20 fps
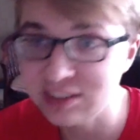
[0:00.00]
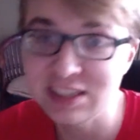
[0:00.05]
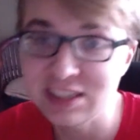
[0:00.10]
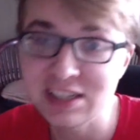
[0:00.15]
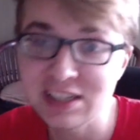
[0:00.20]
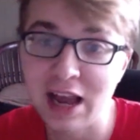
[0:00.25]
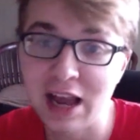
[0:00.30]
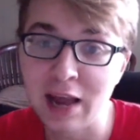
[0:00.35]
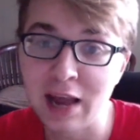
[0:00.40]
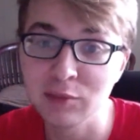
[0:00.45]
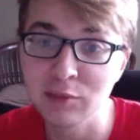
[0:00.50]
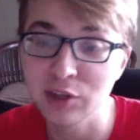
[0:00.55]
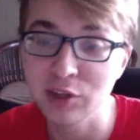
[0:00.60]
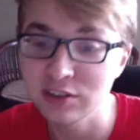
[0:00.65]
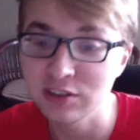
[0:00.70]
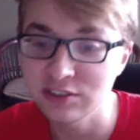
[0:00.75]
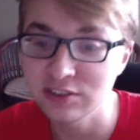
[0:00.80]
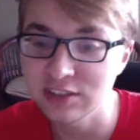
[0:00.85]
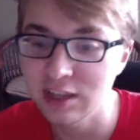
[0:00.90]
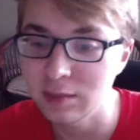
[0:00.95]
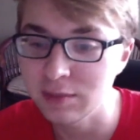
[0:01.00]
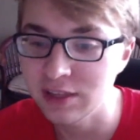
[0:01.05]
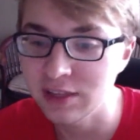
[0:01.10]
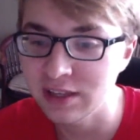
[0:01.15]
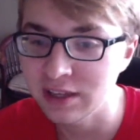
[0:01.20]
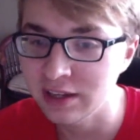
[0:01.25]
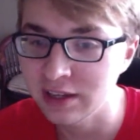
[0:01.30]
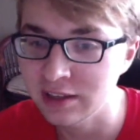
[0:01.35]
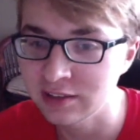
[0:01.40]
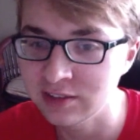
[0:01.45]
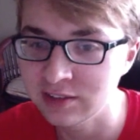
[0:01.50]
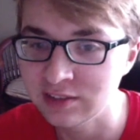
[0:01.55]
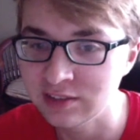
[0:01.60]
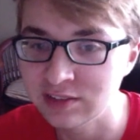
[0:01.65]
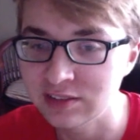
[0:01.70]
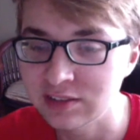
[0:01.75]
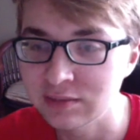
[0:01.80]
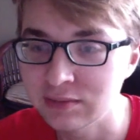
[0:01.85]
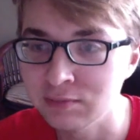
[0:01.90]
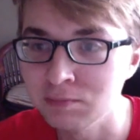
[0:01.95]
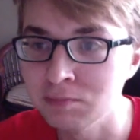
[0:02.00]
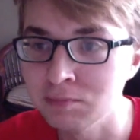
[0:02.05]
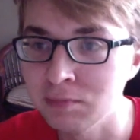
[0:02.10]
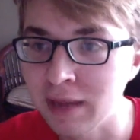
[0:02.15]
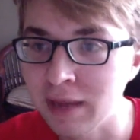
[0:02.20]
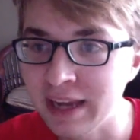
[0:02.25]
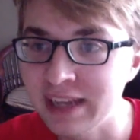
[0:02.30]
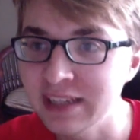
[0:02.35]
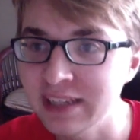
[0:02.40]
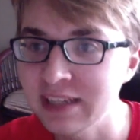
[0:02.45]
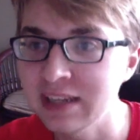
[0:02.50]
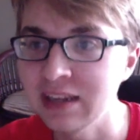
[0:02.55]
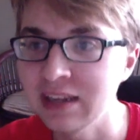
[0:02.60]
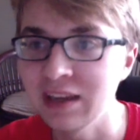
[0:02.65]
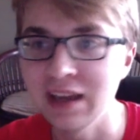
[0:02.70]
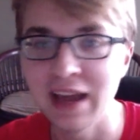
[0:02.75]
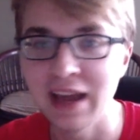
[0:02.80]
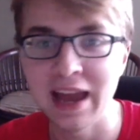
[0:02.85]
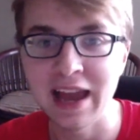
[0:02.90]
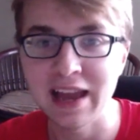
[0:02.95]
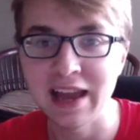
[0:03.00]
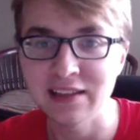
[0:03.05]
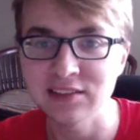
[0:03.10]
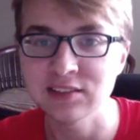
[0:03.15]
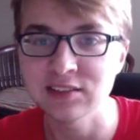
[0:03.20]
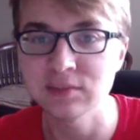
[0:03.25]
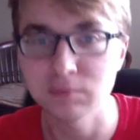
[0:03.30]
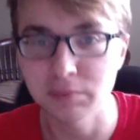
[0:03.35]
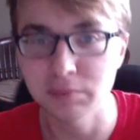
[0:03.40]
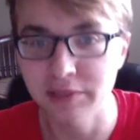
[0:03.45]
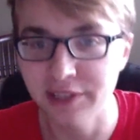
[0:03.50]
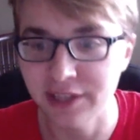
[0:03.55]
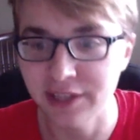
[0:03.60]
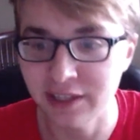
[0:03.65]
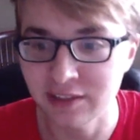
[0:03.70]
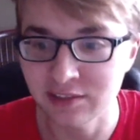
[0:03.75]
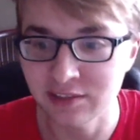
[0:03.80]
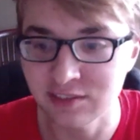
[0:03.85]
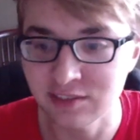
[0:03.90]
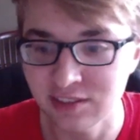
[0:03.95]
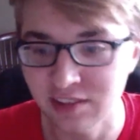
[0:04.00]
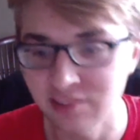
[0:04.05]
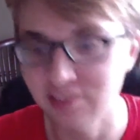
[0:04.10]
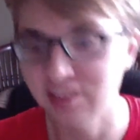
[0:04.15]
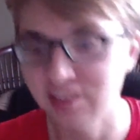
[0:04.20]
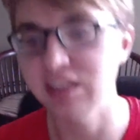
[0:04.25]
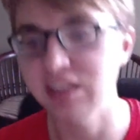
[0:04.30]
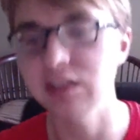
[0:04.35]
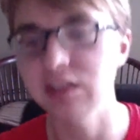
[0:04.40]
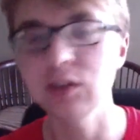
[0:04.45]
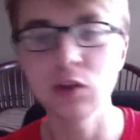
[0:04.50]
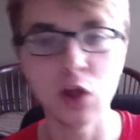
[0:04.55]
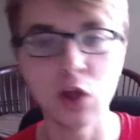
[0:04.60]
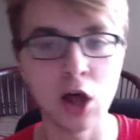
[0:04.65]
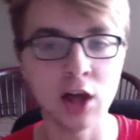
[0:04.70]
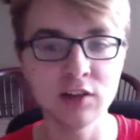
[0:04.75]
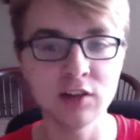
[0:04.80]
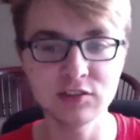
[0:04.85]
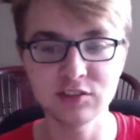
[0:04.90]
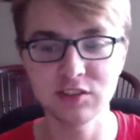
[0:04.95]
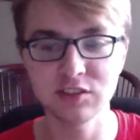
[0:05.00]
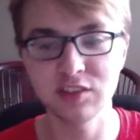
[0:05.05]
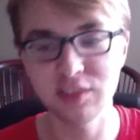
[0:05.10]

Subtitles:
I'm gonna say because Mike hasn't played since he lost the